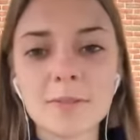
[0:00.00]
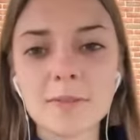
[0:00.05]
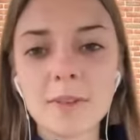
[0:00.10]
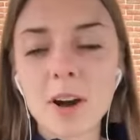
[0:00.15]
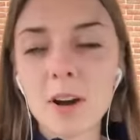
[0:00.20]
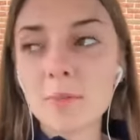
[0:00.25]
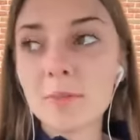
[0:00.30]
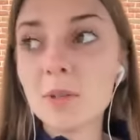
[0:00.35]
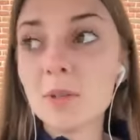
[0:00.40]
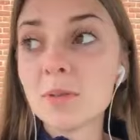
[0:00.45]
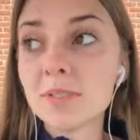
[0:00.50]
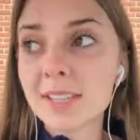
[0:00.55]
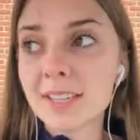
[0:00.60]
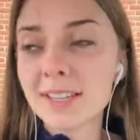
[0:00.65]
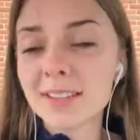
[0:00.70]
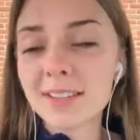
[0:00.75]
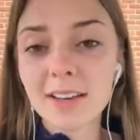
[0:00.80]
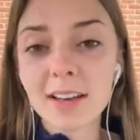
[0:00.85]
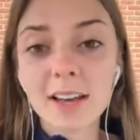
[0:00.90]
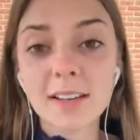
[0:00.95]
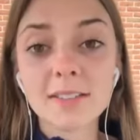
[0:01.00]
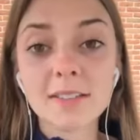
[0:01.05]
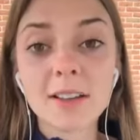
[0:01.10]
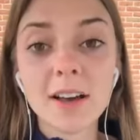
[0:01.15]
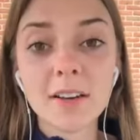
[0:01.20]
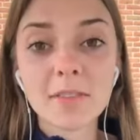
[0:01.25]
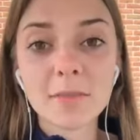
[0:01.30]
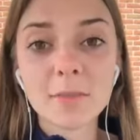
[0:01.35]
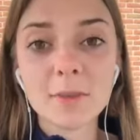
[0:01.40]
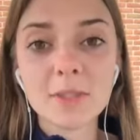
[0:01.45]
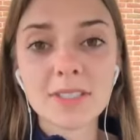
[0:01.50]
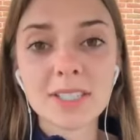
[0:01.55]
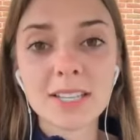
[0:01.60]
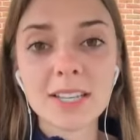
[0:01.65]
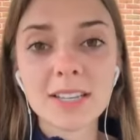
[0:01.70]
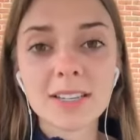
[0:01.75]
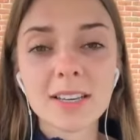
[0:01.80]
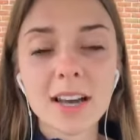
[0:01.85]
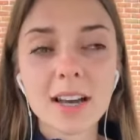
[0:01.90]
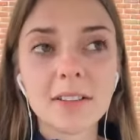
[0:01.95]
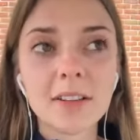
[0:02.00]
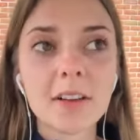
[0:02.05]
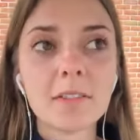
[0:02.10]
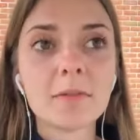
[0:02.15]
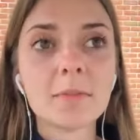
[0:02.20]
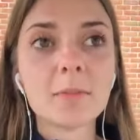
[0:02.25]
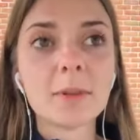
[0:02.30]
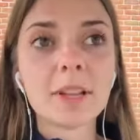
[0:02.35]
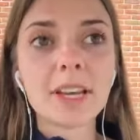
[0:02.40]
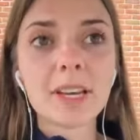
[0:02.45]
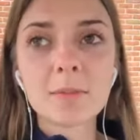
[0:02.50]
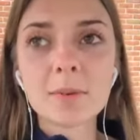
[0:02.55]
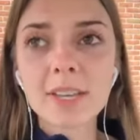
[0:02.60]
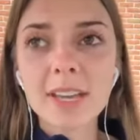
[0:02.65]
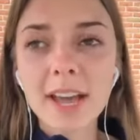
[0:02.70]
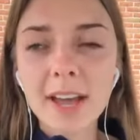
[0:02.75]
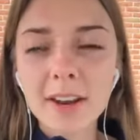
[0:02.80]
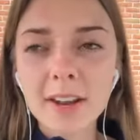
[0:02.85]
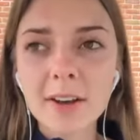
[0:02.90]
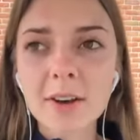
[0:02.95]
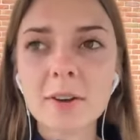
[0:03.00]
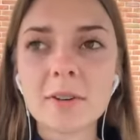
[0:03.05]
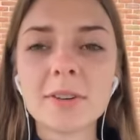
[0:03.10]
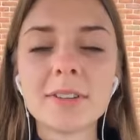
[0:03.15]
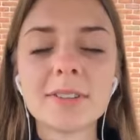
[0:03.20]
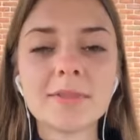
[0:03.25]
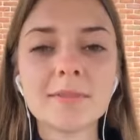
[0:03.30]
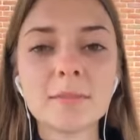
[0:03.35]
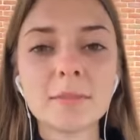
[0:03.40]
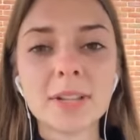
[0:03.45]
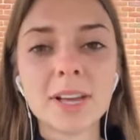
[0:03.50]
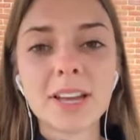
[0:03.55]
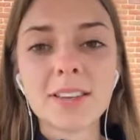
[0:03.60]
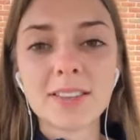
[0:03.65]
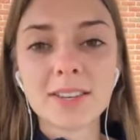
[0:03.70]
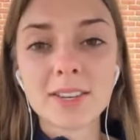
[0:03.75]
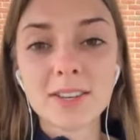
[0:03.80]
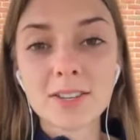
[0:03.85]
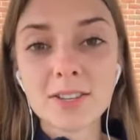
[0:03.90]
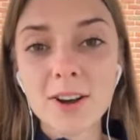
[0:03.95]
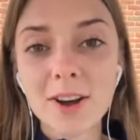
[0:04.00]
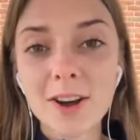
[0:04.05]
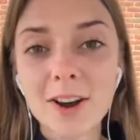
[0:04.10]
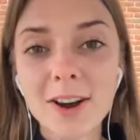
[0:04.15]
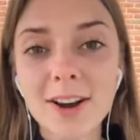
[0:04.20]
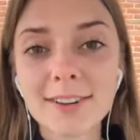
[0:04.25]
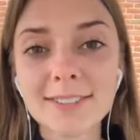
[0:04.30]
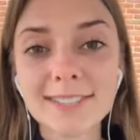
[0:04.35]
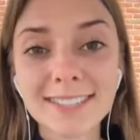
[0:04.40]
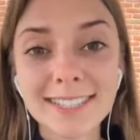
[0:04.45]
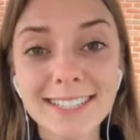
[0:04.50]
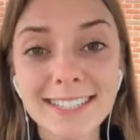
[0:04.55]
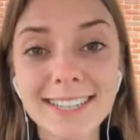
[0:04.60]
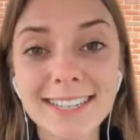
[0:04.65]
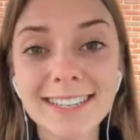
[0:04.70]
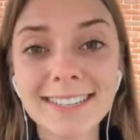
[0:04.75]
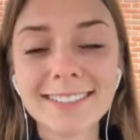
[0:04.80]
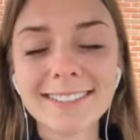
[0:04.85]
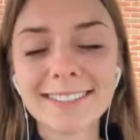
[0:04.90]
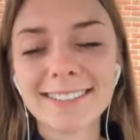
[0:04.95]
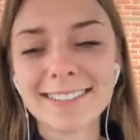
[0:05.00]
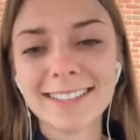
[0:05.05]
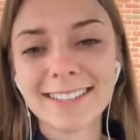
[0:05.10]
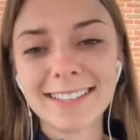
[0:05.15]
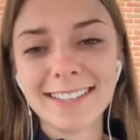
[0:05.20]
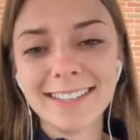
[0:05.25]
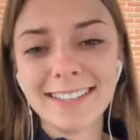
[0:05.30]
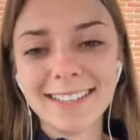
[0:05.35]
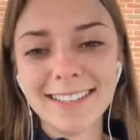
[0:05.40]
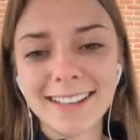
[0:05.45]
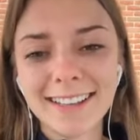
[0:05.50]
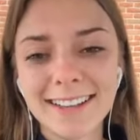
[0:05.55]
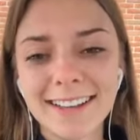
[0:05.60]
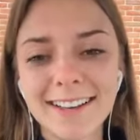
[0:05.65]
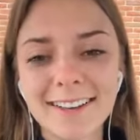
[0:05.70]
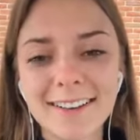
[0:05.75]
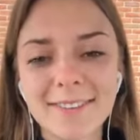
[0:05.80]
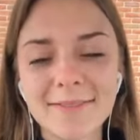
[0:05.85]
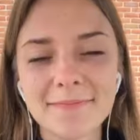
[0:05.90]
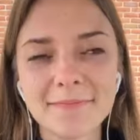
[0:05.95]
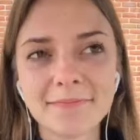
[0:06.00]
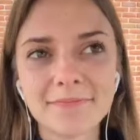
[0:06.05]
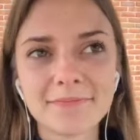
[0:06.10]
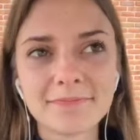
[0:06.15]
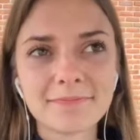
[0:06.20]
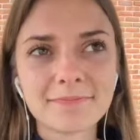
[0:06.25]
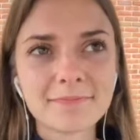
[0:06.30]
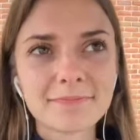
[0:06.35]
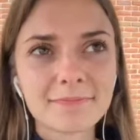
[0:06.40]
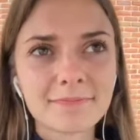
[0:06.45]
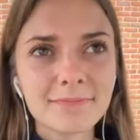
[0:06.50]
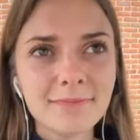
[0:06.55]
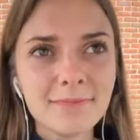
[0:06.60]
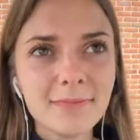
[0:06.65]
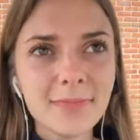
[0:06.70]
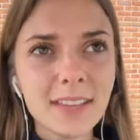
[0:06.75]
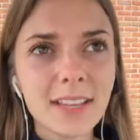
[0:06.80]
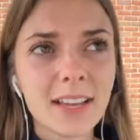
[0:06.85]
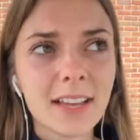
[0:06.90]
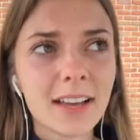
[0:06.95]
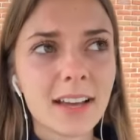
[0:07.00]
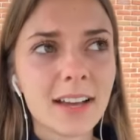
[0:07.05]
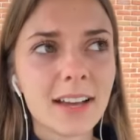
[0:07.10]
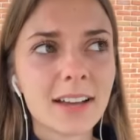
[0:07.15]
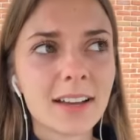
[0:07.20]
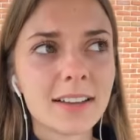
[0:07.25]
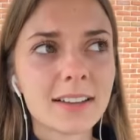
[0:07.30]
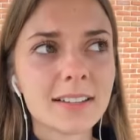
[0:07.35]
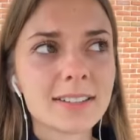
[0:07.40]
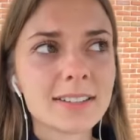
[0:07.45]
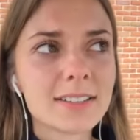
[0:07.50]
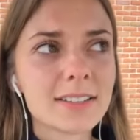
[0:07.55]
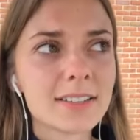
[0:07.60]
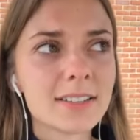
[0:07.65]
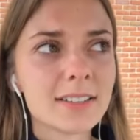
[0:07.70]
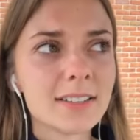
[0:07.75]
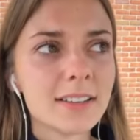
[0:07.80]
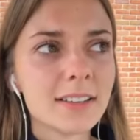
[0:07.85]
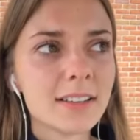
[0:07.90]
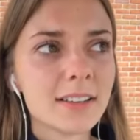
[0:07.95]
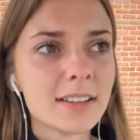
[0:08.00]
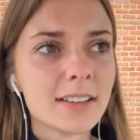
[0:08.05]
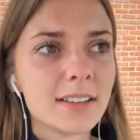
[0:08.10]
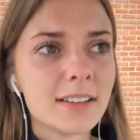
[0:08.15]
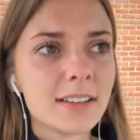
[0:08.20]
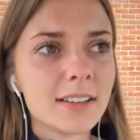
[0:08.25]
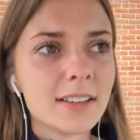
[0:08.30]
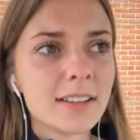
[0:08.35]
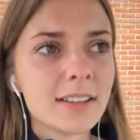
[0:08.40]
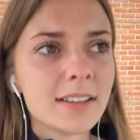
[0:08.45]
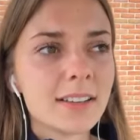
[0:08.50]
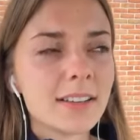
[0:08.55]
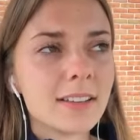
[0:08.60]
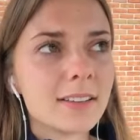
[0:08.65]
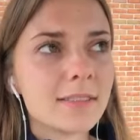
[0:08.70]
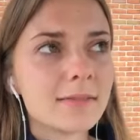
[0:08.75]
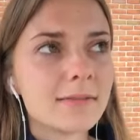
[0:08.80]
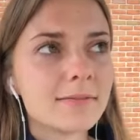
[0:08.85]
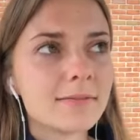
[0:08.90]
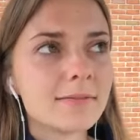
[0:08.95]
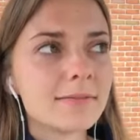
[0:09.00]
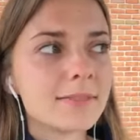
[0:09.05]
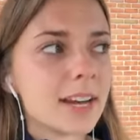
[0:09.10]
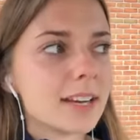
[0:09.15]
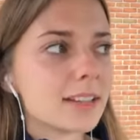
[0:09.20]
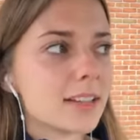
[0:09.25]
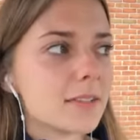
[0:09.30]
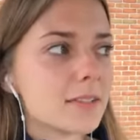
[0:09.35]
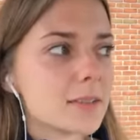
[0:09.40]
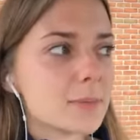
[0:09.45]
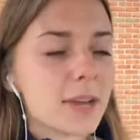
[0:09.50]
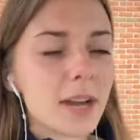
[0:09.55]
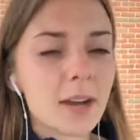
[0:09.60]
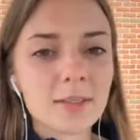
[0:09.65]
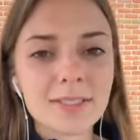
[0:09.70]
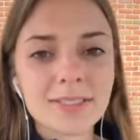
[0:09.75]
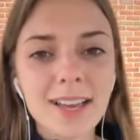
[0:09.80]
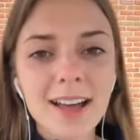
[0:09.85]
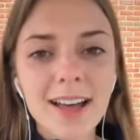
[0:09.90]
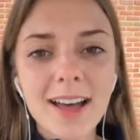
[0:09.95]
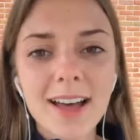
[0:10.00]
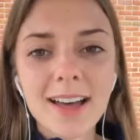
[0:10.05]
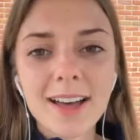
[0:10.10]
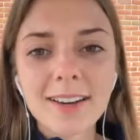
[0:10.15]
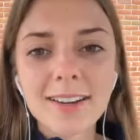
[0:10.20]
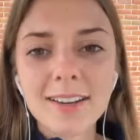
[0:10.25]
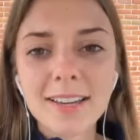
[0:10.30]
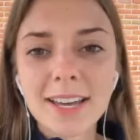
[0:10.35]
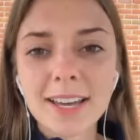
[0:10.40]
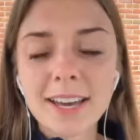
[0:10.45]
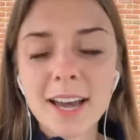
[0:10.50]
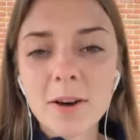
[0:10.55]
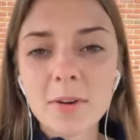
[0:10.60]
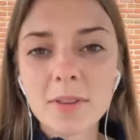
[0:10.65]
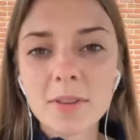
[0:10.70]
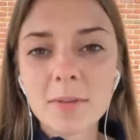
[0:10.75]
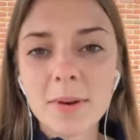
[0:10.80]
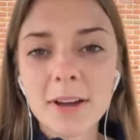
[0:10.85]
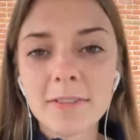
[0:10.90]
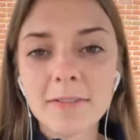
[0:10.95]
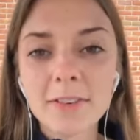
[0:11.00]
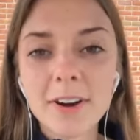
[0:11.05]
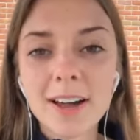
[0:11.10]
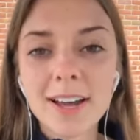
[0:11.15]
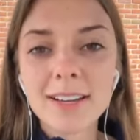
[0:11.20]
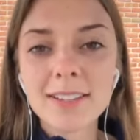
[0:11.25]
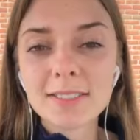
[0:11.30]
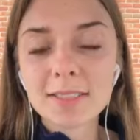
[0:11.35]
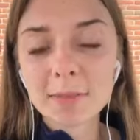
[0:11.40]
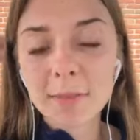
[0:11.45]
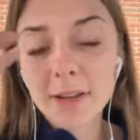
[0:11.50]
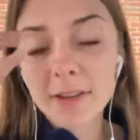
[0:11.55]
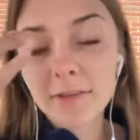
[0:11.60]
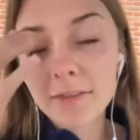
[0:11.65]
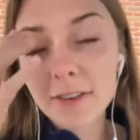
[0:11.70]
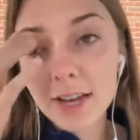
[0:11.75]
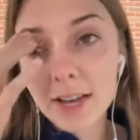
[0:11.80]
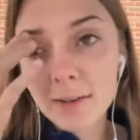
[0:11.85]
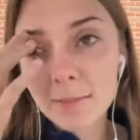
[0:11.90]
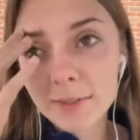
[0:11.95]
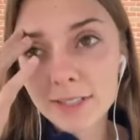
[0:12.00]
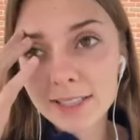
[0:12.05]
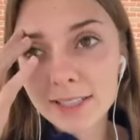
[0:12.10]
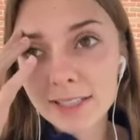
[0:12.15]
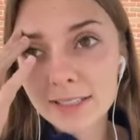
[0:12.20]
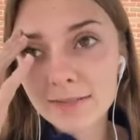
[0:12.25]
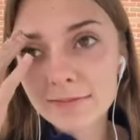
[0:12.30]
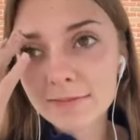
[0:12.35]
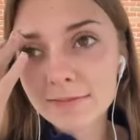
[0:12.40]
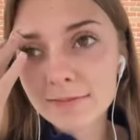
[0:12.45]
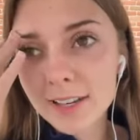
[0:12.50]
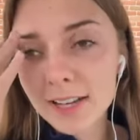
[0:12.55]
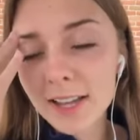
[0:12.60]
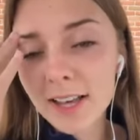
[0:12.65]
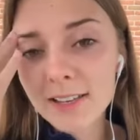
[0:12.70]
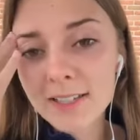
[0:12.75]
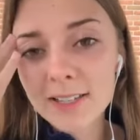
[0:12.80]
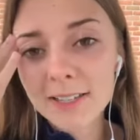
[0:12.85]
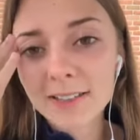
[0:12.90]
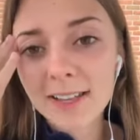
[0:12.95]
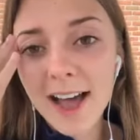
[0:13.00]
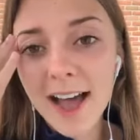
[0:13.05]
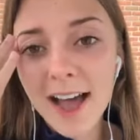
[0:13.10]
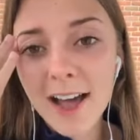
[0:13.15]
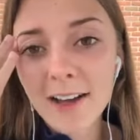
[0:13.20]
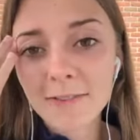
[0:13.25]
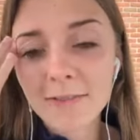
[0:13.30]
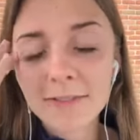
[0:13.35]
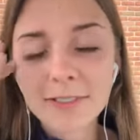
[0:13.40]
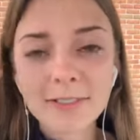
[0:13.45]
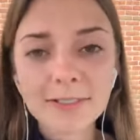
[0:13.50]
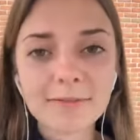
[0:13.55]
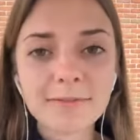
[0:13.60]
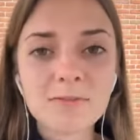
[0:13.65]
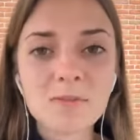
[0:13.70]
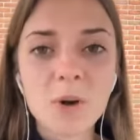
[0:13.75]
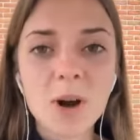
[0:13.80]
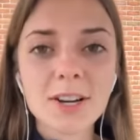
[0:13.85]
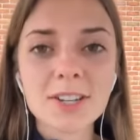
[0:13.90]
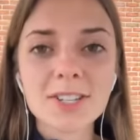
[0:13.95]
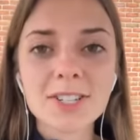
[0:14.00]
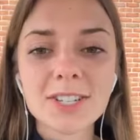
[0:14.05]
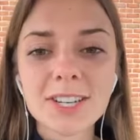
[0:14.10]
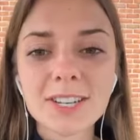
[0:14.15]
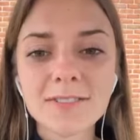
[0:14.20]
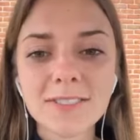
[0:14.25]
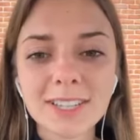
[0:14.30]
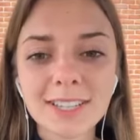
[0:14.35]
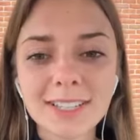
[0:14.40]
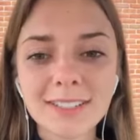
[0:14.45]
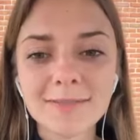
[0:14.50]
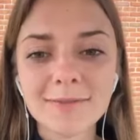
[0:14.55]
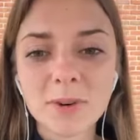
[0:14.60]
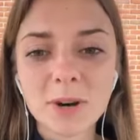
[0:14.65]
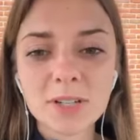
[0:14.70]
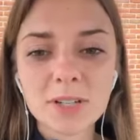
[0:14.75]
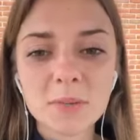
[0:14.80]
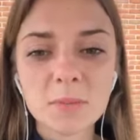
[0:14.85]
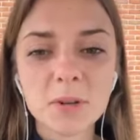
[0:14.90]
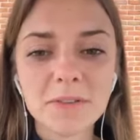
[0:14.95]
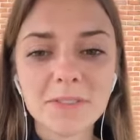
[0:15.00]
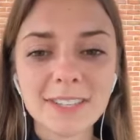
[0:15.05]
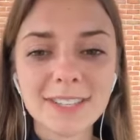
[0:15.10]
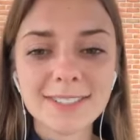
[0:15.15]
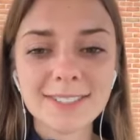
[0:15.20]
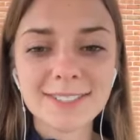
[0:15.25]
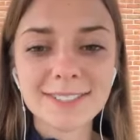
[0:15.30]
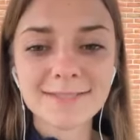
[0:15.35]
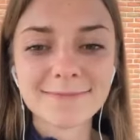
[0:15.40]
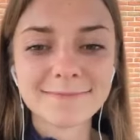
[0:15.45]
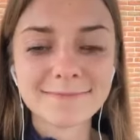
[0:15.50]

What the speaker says: music. I love music. I love playing piano, playing the guitar, singing. And I love to be outside, hang out with my friends and my family. I like to laugh, watch TV, watch movies.